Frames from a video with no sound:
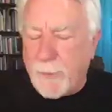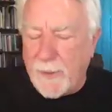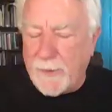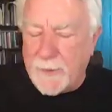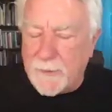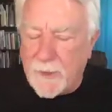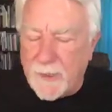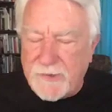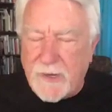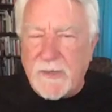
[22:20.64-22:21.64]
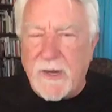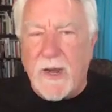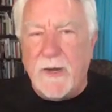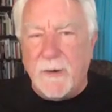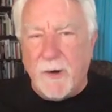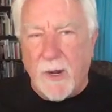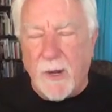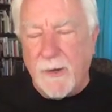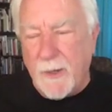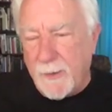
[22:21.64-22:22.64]
partner Jay Dyer
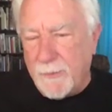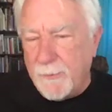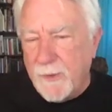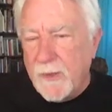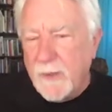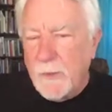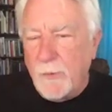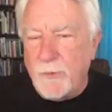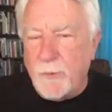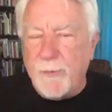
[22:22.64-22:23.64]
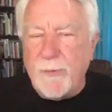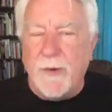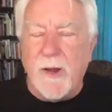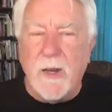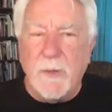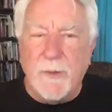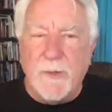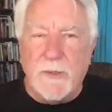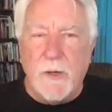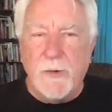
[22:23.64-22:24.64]
on, who was with me on Hollywood
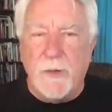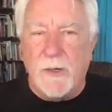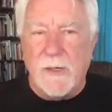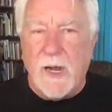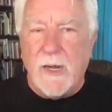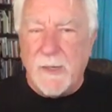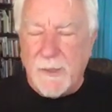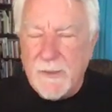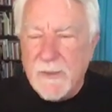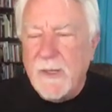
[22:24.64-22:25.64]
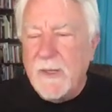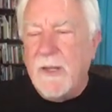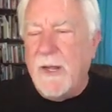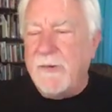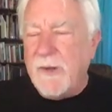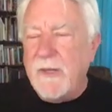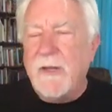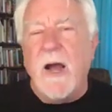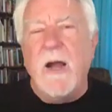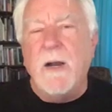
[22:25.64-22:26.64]
Decoded on Gaia, and Jay
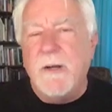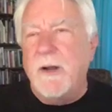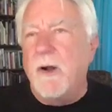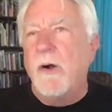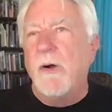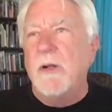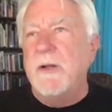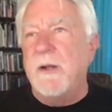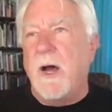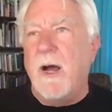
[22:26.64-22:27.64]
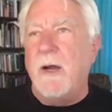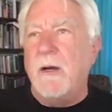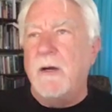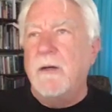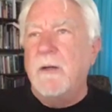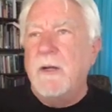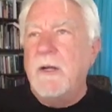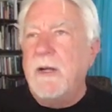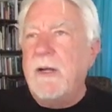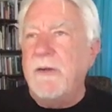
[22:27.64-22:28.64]
Dyer did a whole entire
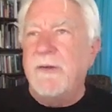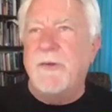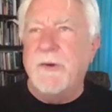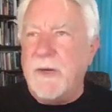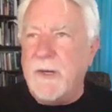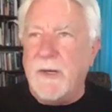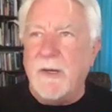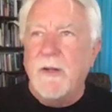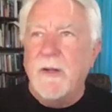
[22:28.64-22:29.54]
history,